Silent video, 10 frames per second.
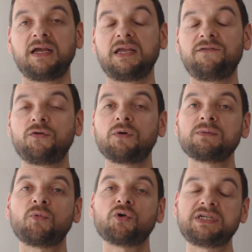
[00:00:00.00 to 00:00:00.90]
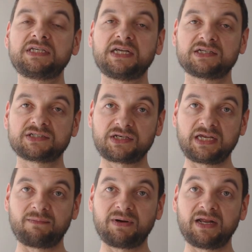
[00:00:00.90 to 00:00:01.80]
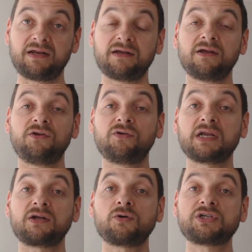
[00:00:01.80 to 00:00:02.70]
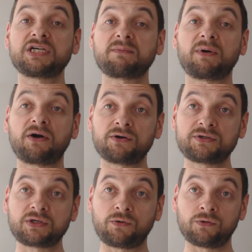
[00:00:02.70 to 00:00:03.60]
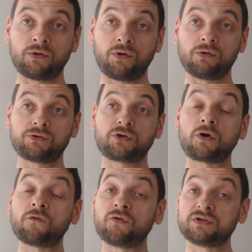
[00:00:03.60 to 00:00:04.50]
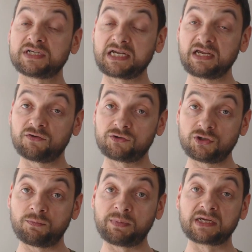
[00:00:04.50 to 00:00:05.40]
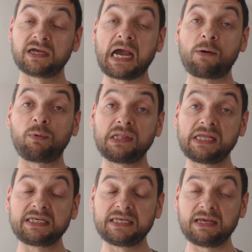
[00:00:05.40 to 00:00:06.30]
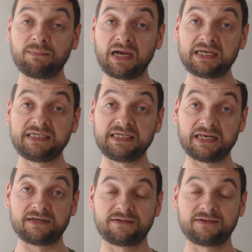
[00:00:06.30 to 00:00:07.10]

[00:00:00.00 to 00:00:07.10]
If you want more details on gameplay, you can go check my article or the conference I gave on the topic. I will link them at the end.